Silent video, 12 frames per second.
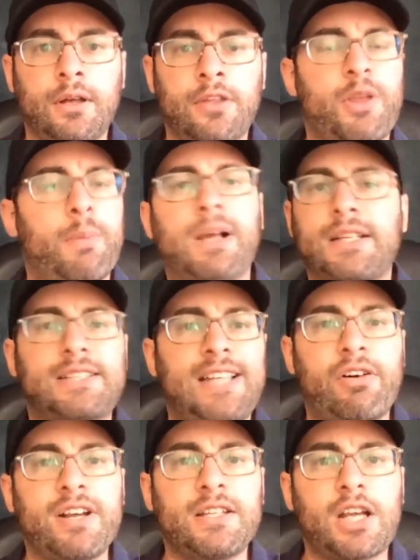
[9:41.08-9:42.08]
The
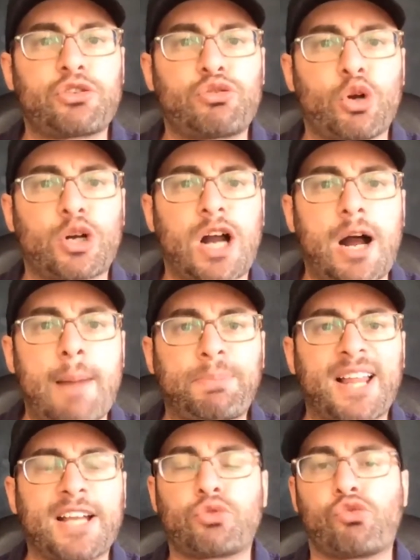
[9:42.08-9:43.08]
military-industrial
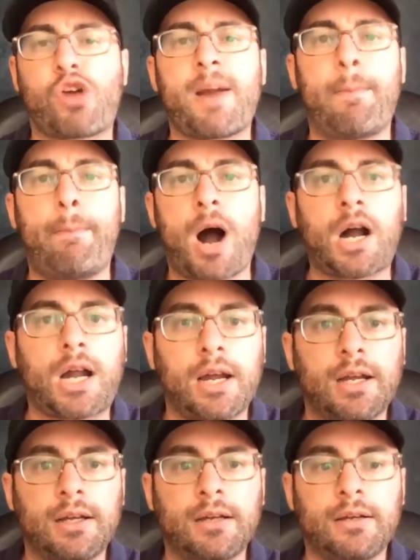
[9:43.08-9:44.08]
complex run amok?
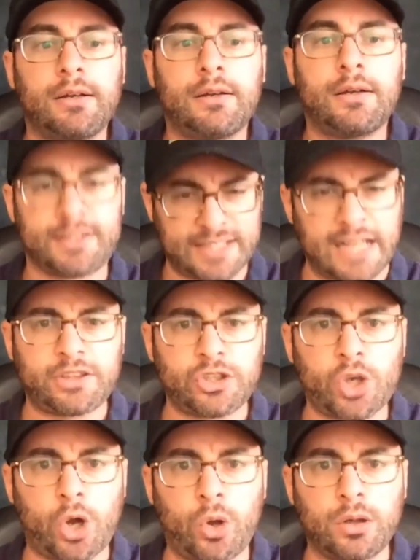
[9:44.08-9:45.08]
Is that the
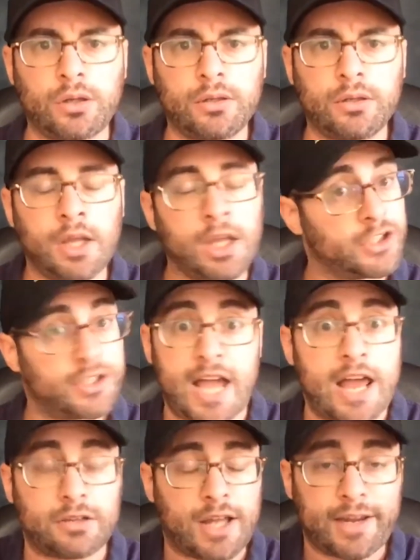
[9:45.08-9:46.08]
soul? Because I
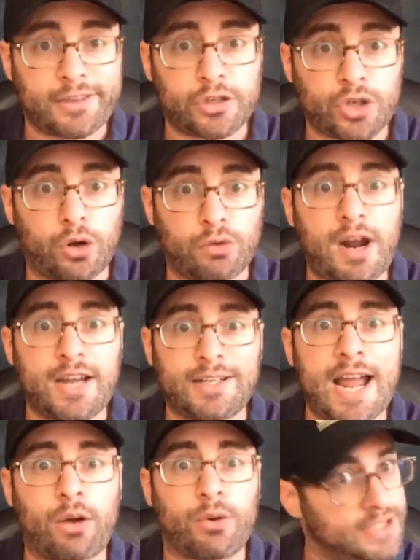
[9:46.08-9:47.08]
don't like the soul right
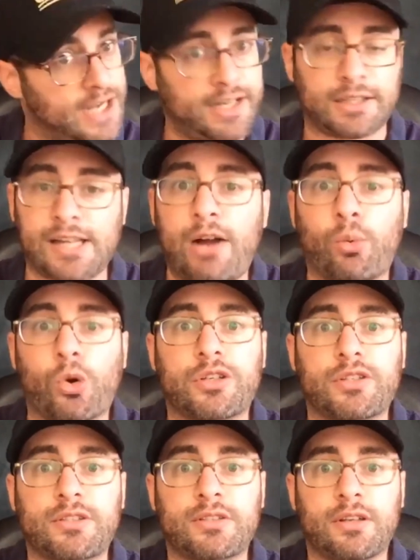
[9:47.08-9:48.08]
now. It's gotten a lot
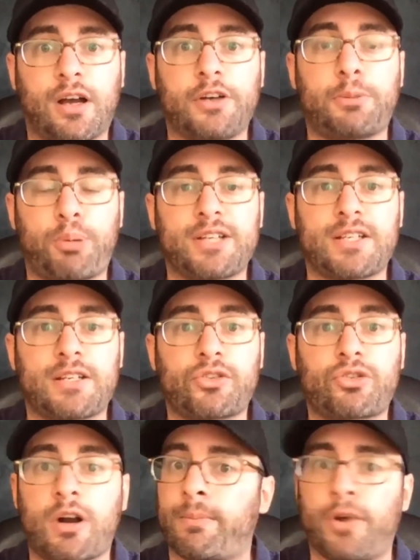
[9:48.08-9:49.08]
worse under President
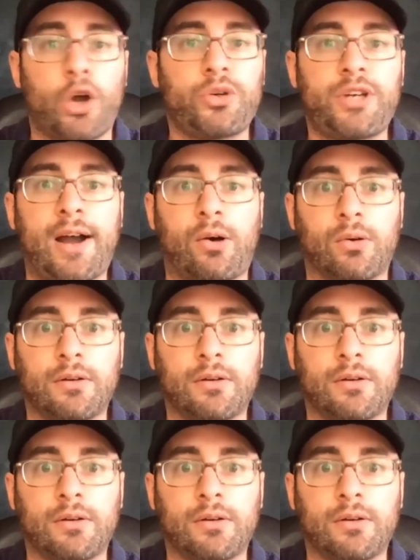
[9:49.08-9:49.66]
Trump, no doubt.